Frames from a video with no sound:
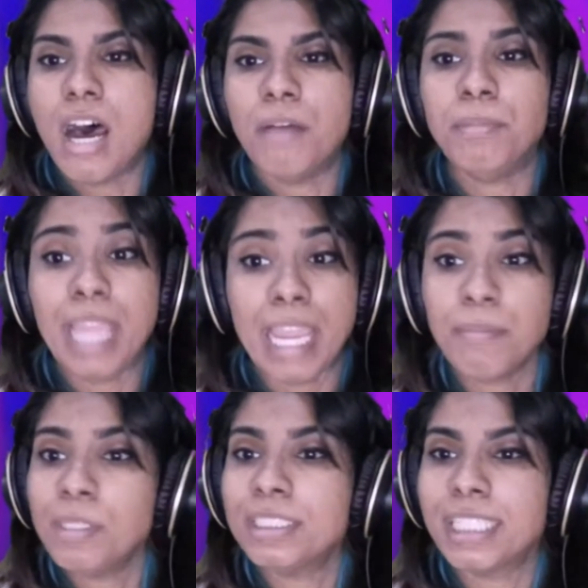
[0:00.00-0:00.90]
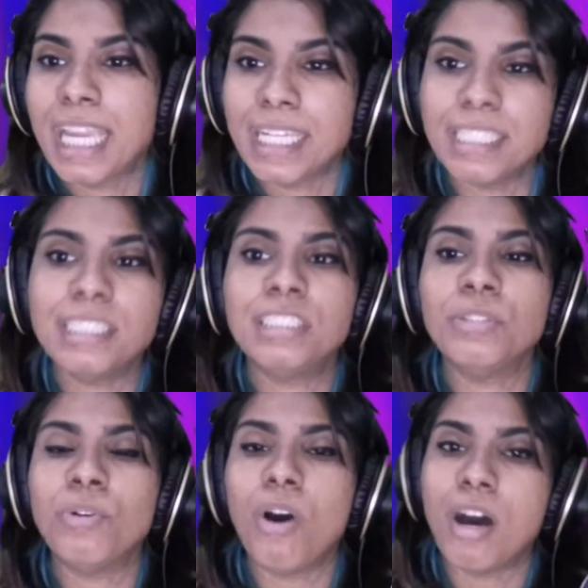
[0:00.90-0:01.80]
be able to cater
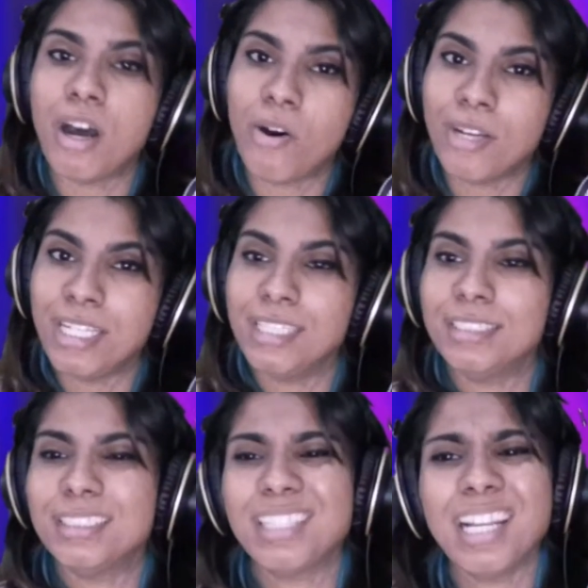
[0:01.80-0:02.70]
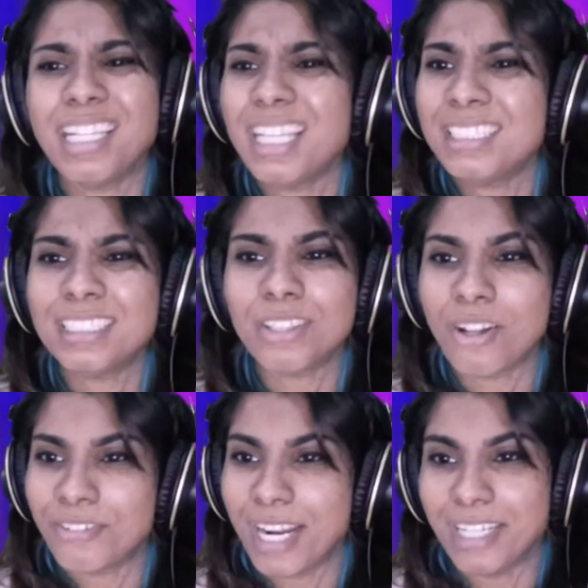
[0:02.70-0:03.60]
to our audiences. And I guess it's all
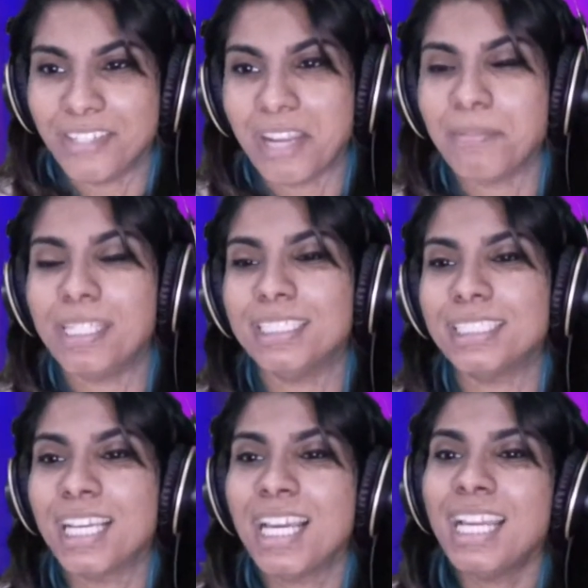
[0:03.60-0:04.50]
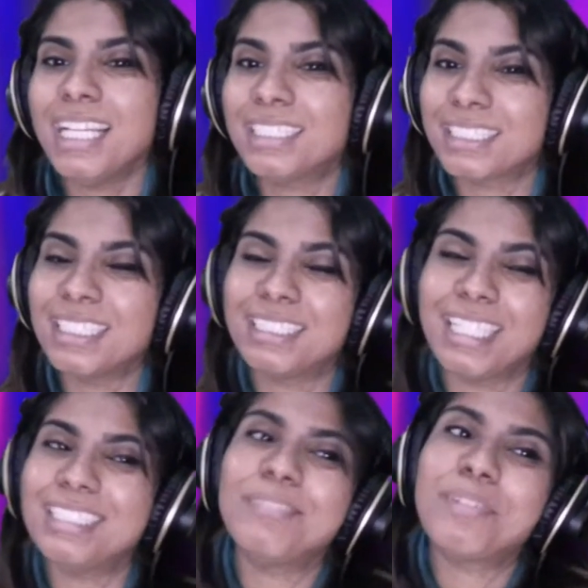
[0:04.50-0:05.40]
right, okay? Because it's this
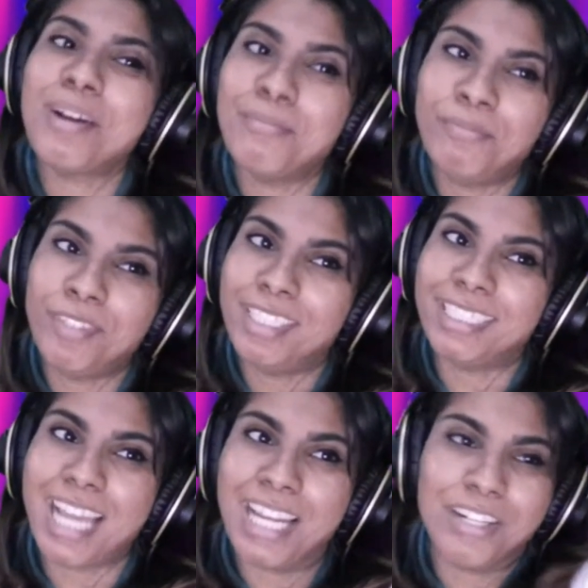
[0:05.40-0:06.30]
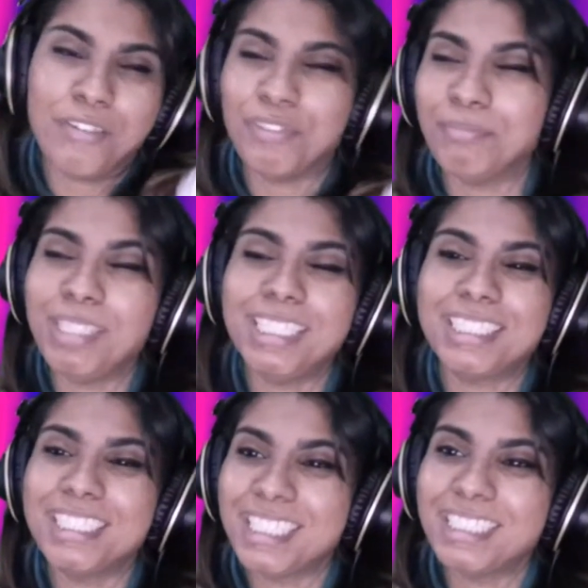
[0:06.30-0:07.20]
sense of comfort. I don't know. For me, it's
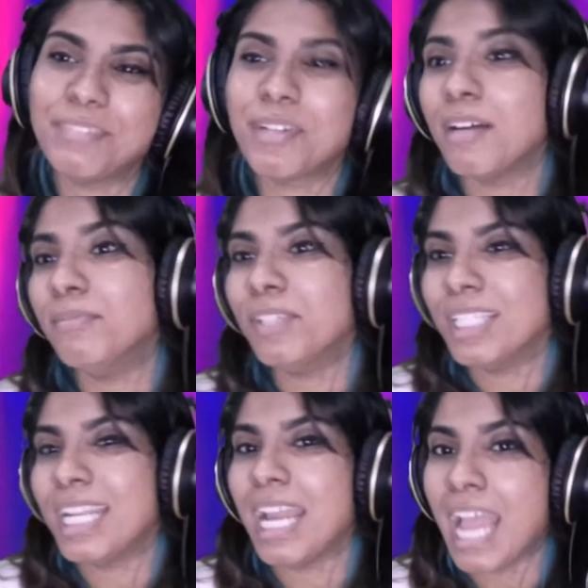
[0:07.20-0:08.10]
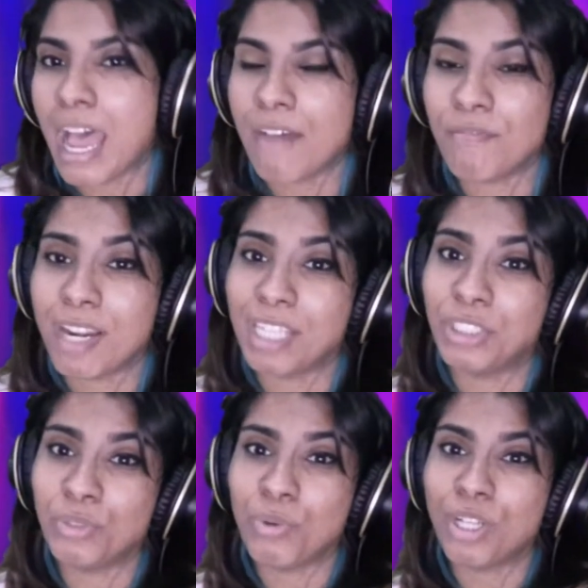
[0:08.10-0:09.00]
the sense of comfort that I have when I
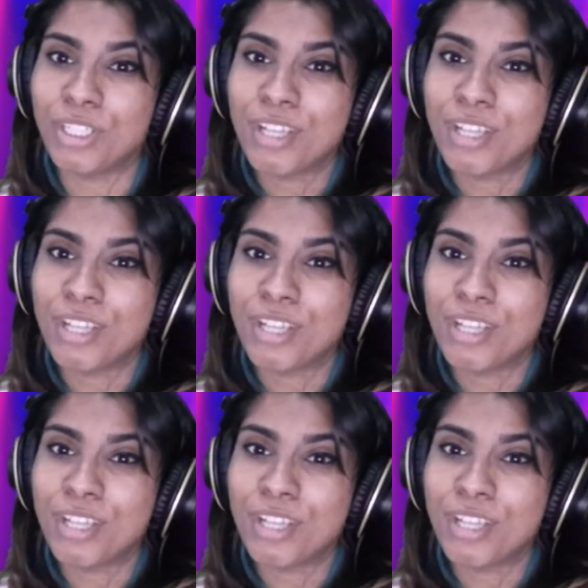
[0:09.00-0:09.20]
do watch,